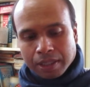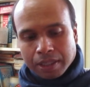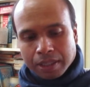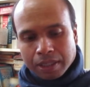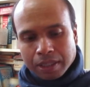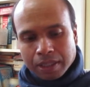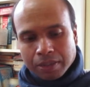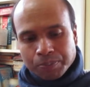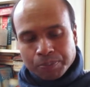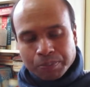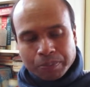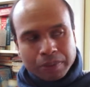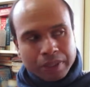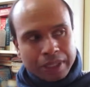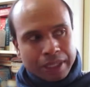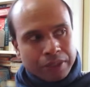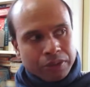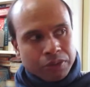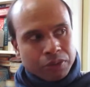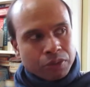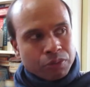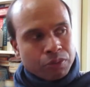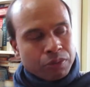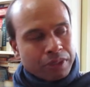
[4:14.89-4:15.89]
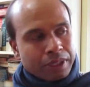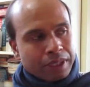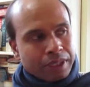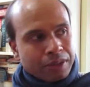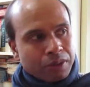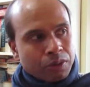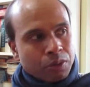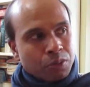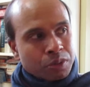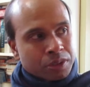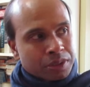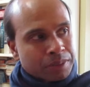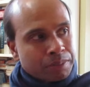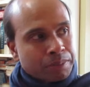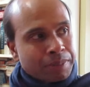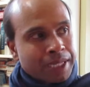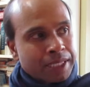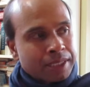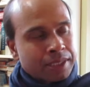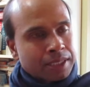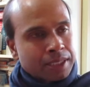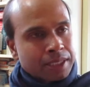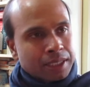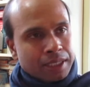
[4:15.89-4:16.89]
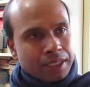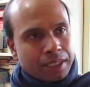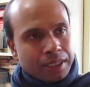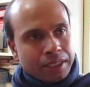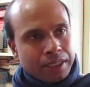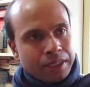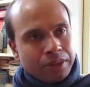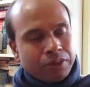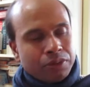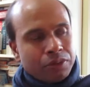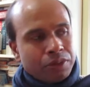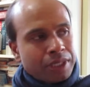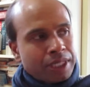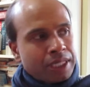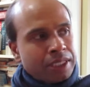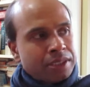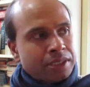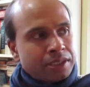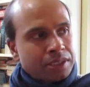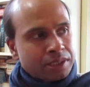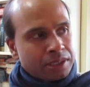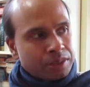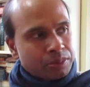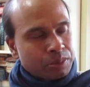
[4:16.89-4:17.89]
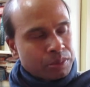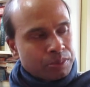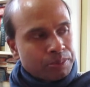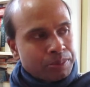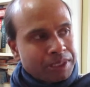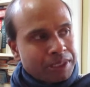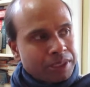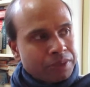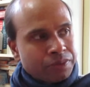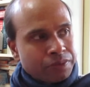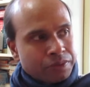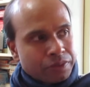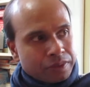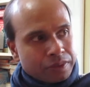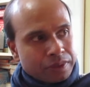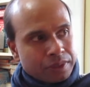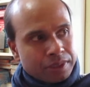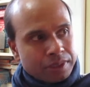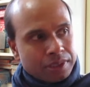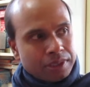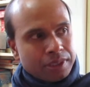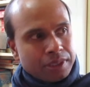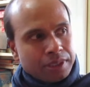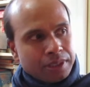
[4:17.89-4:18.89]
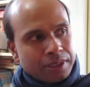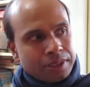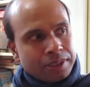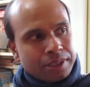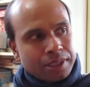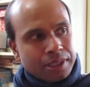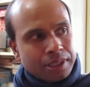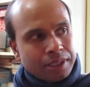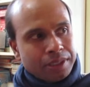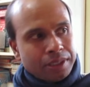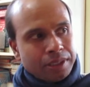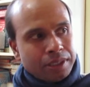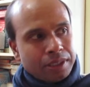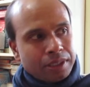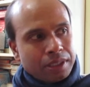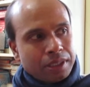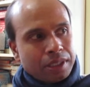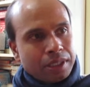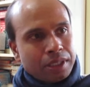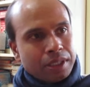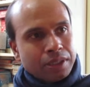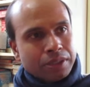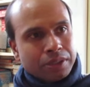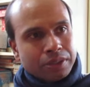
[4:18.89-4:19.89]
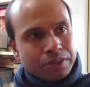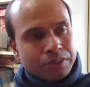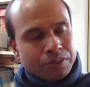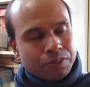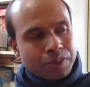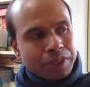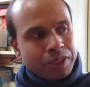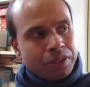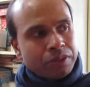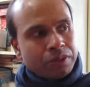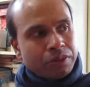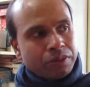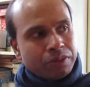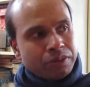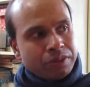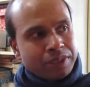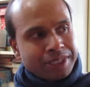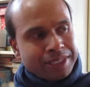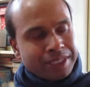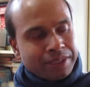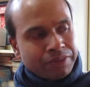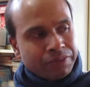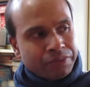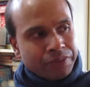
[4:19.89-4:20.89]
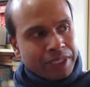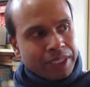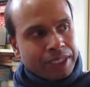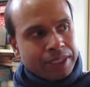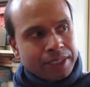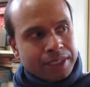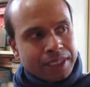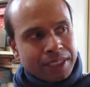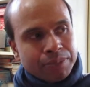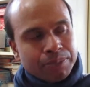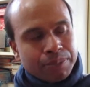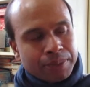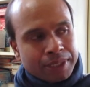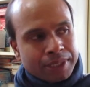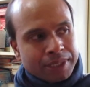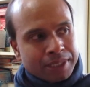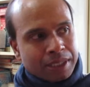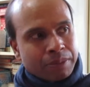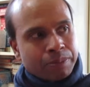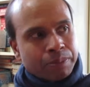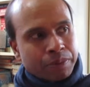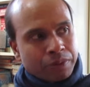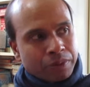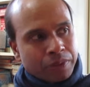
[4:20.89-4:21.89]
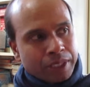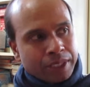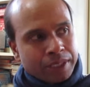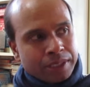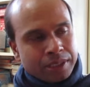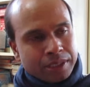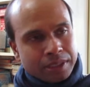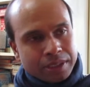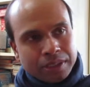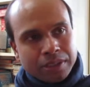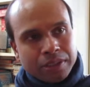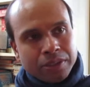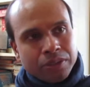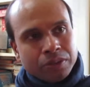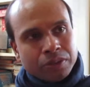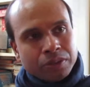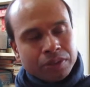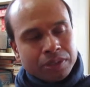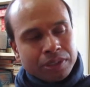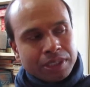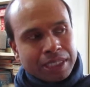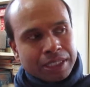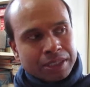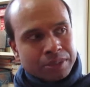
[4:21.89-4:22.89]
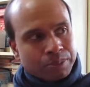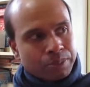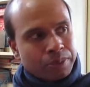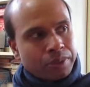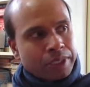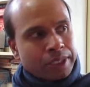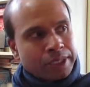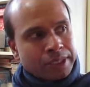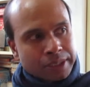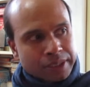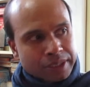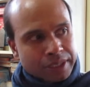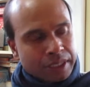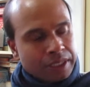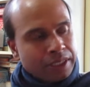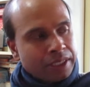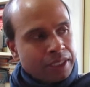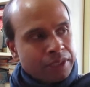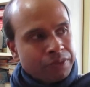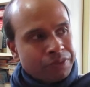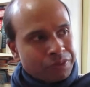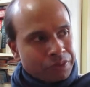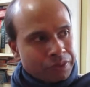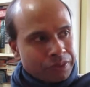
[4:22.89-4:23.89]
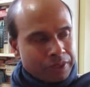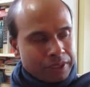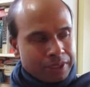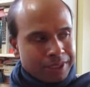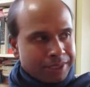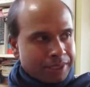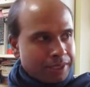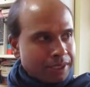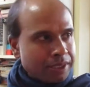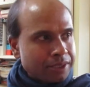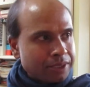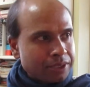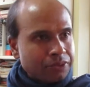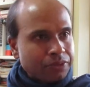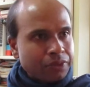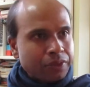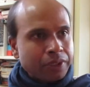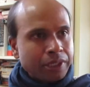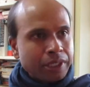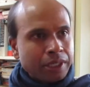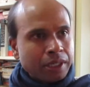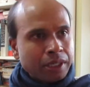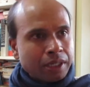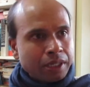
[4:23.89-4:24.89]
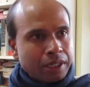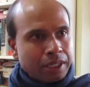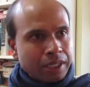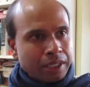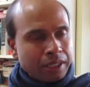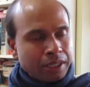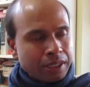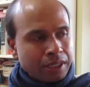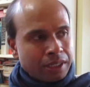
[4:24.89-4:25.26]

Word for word: uh, you're automatically the relationship will be different, you see. Because when you're de feeling deeply separated, your desperation and need for these things is very high.